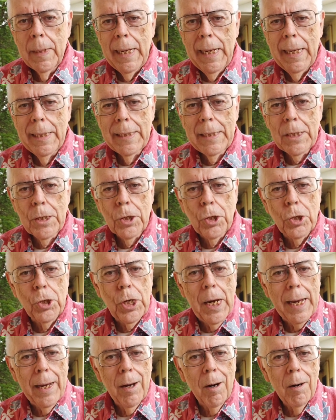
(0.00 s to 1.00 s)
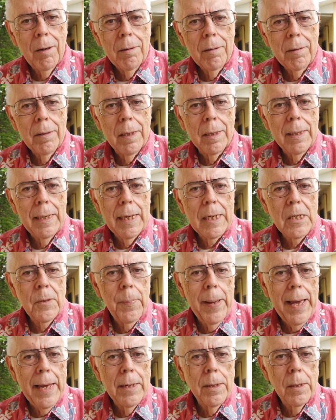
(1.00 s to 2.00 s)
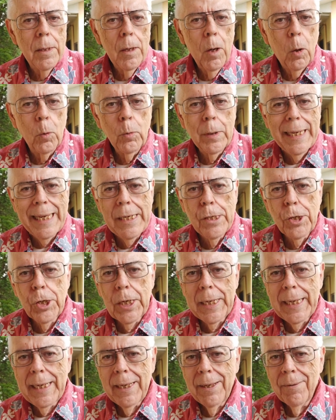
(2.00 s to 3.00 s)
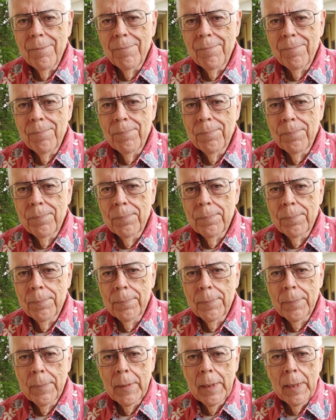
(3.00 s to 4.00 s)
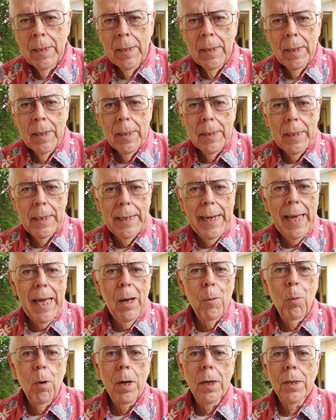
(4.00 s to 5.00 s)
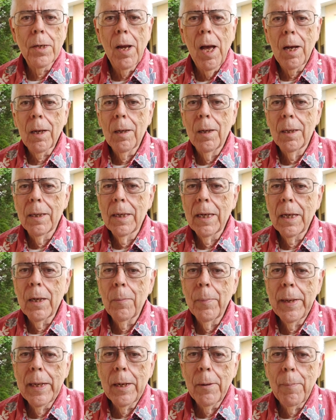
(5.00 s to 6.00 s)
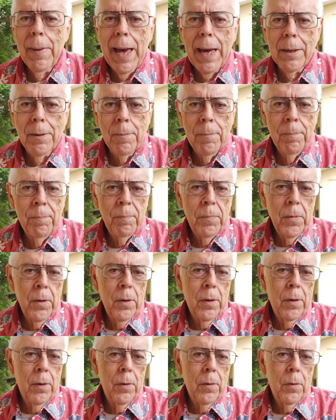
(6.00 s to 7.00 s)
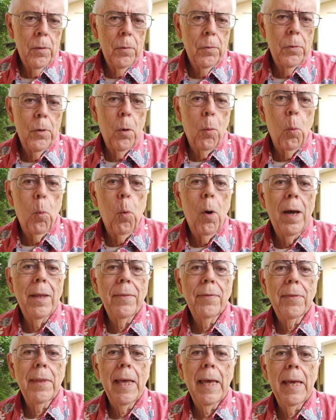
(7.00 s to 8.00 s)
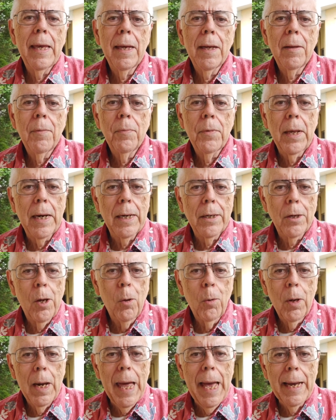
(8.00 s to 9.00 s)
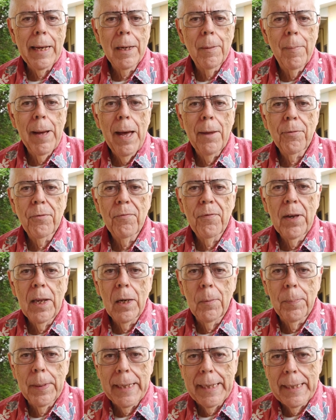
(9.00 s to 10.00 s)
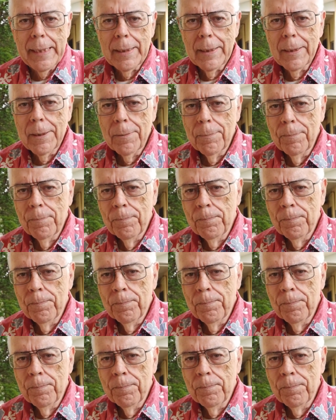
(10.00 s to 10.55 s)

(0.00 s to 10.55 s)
This is JR, the Expat OTG. Today I want to talk a little bit about the one thing that I don't like about the Philippines.